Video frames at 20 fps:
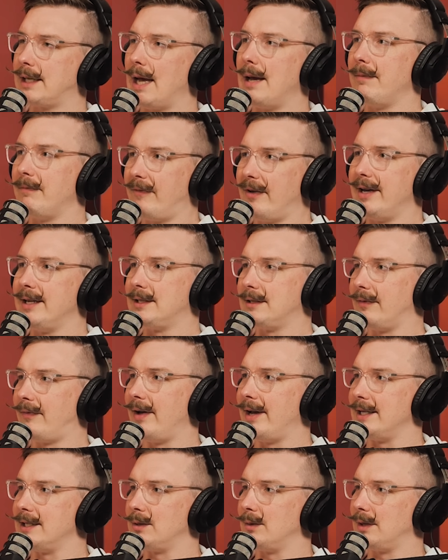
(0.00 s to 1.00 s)
came face to
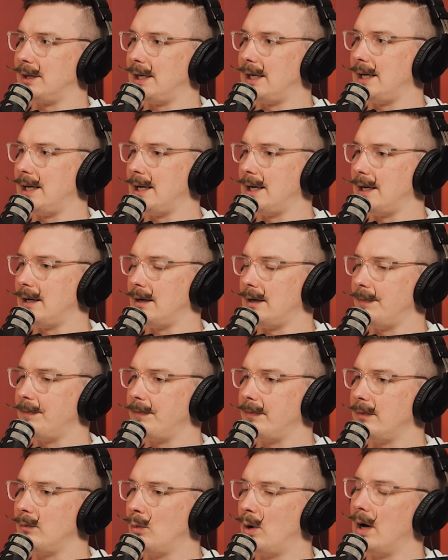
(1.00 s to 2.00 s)
face with the,
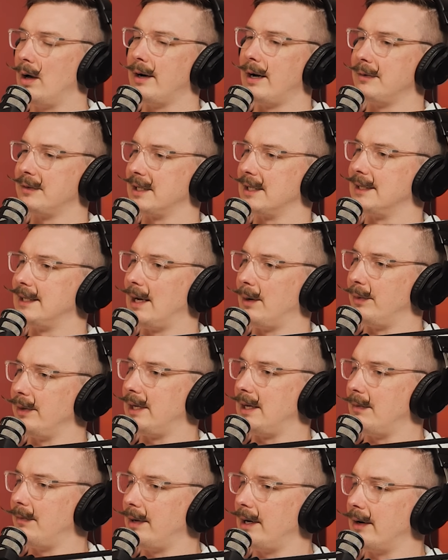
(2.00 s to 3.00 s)
well, I was going to say with
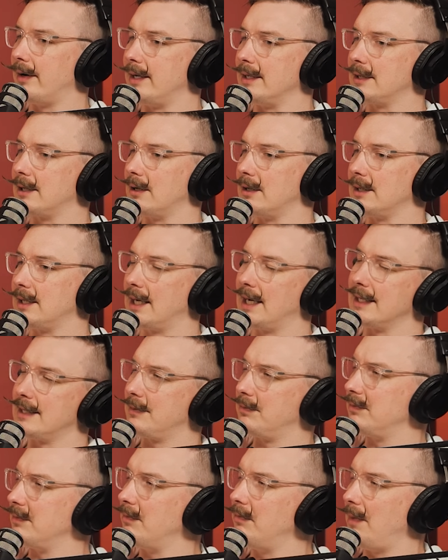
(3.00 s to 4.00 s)
the Imperious Curse. I
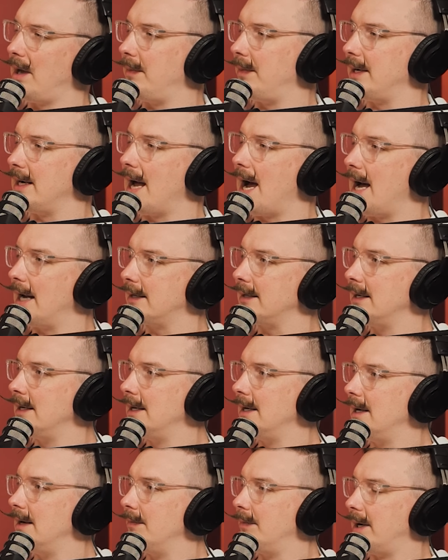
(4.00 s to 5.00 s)
guess maybe not.
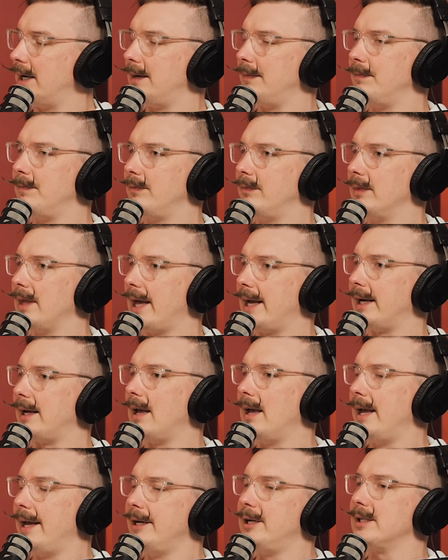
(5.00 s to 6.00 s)
But like,
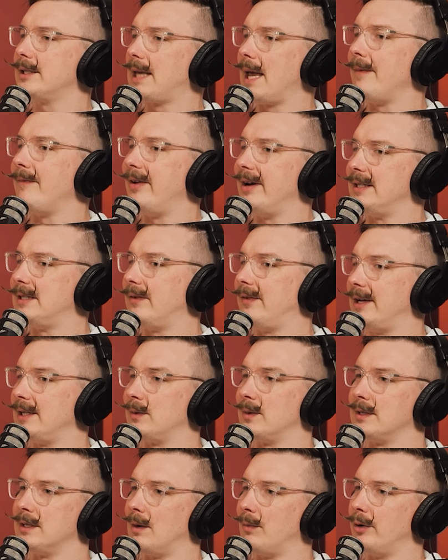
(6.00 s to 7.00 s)
he just came face to
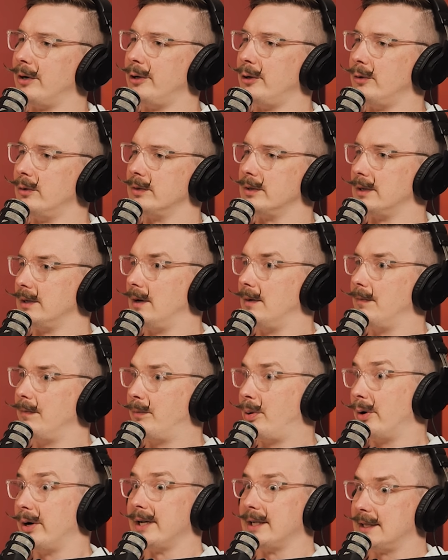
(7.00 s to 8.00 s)
face with someone who's
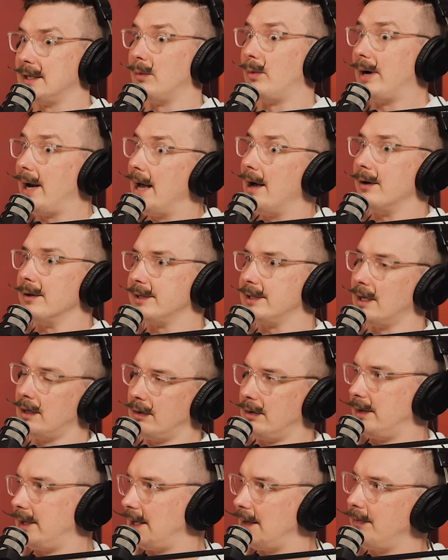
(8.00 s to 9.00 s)
putting someone else
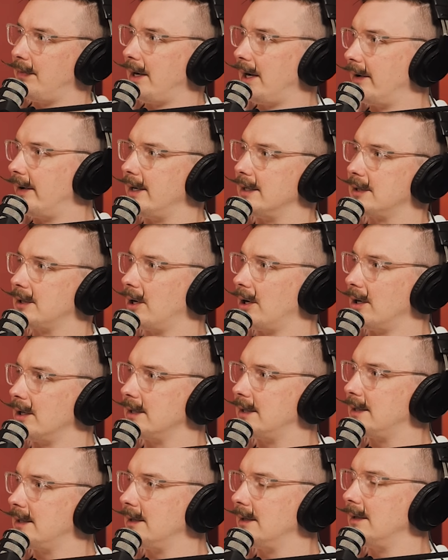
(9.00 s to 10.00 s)
under the Imperious
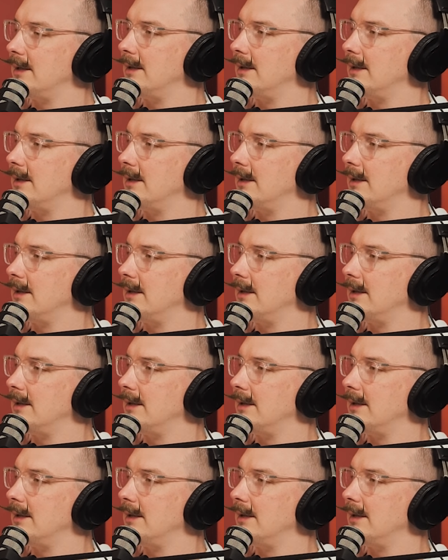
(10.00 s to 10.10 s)
Curse.